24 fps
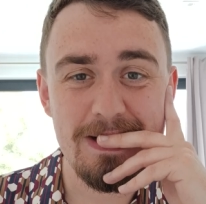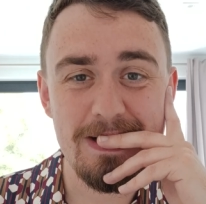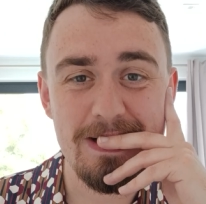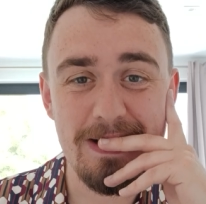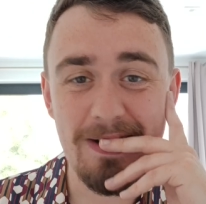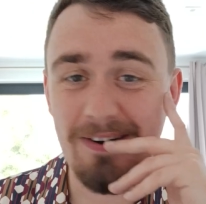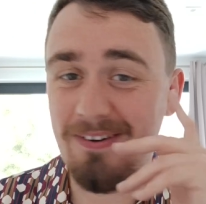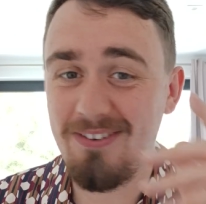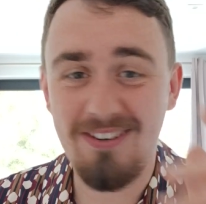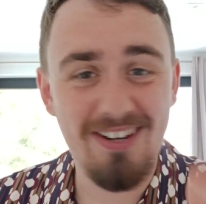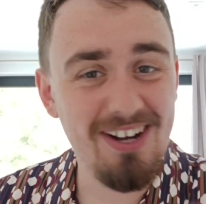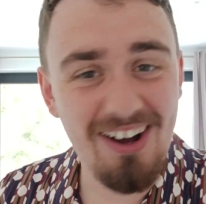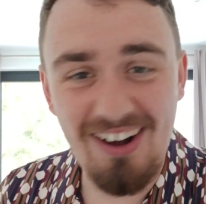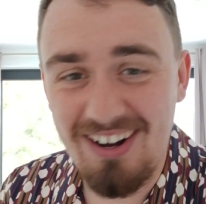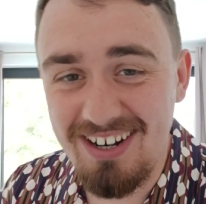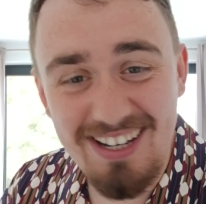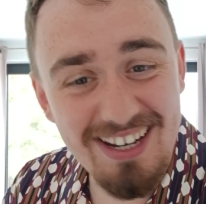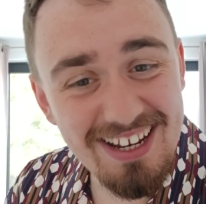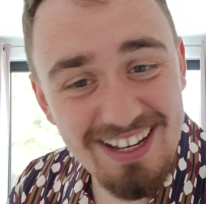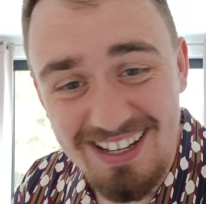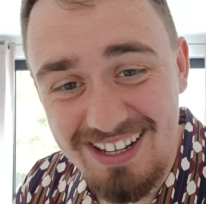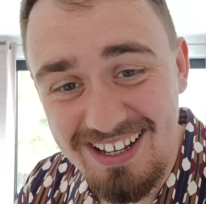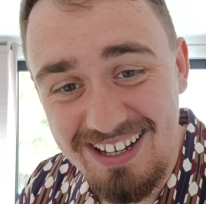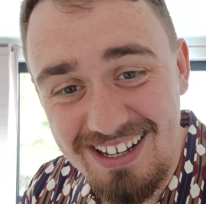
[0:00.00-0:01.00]
God.
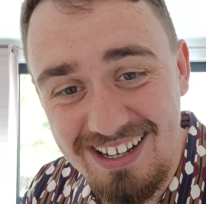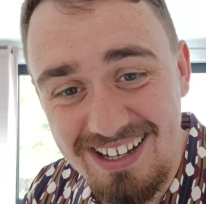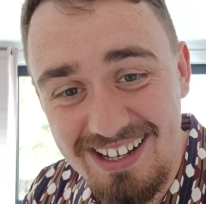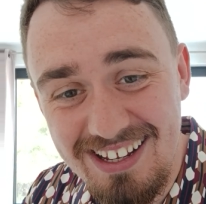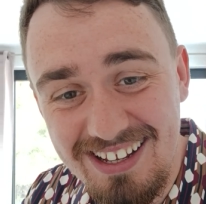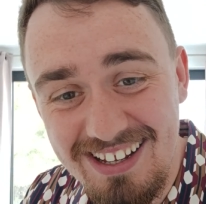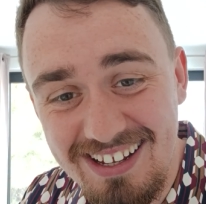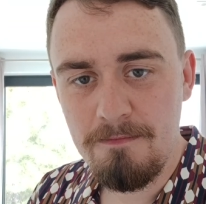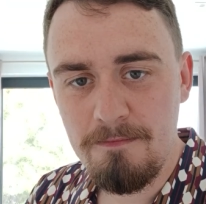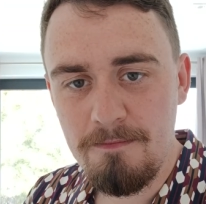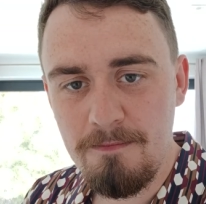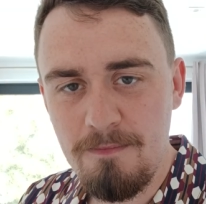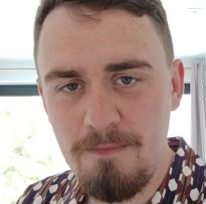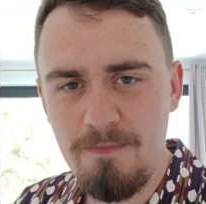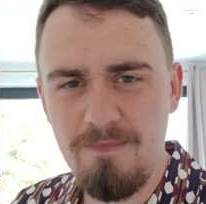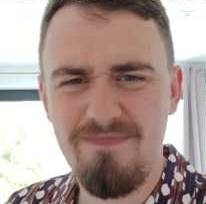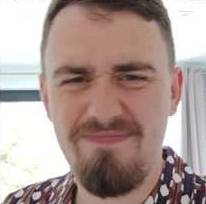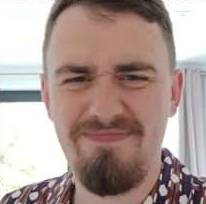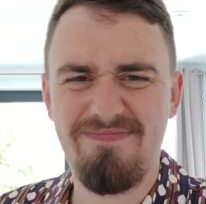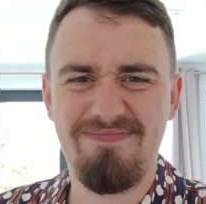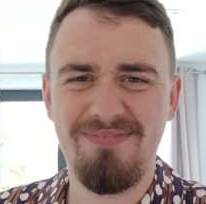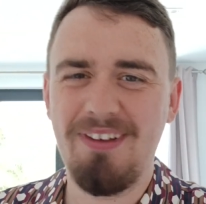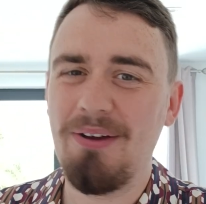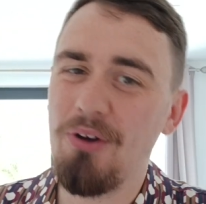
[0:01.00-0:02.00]

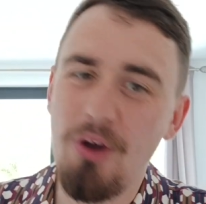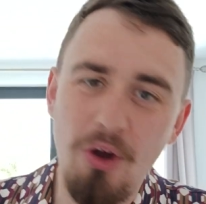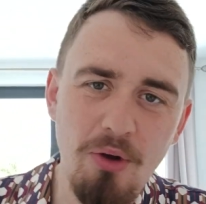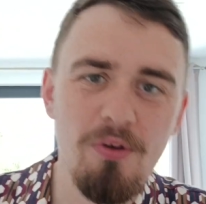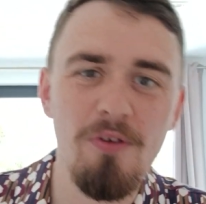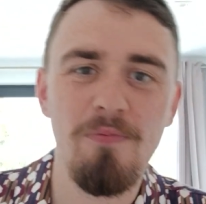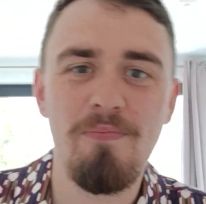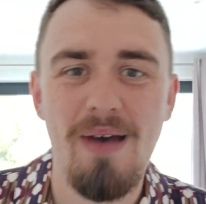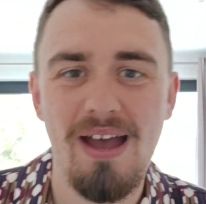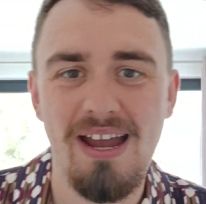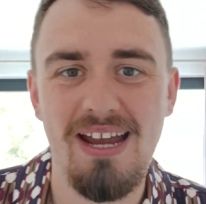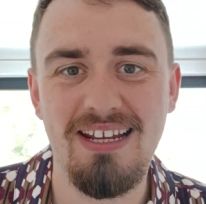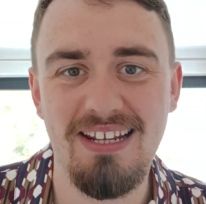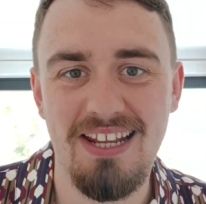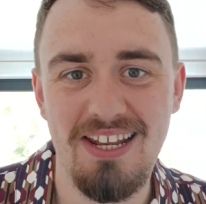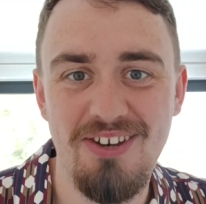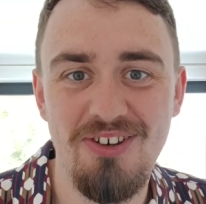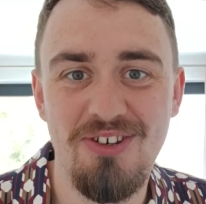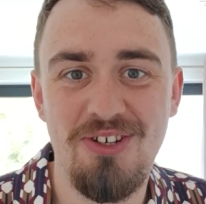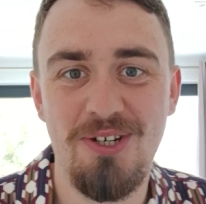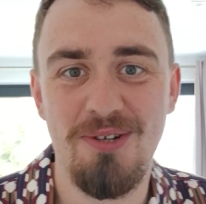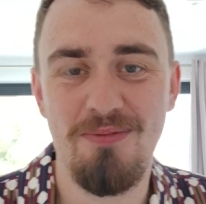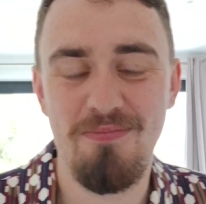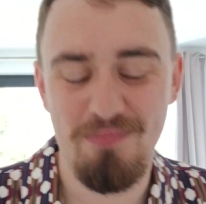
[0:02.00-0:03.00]
I'm going with Becky
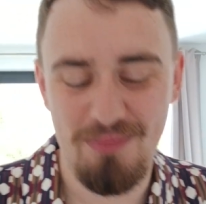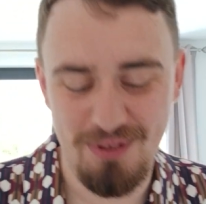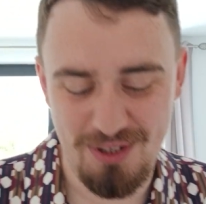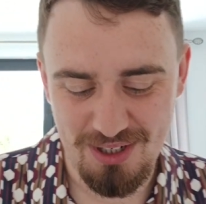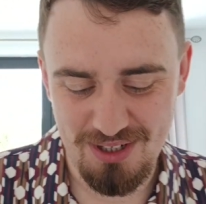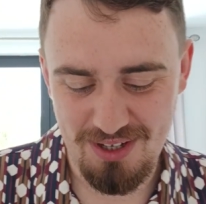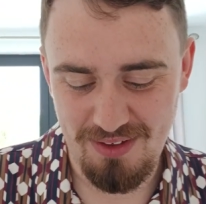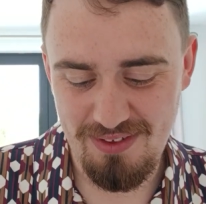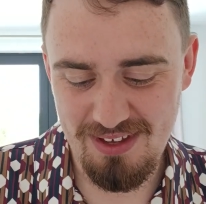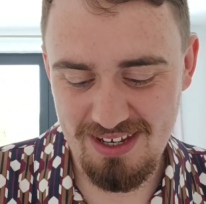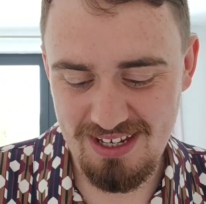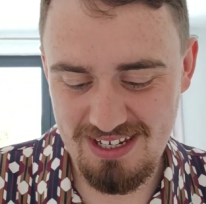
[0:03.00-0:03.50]
Lynch because I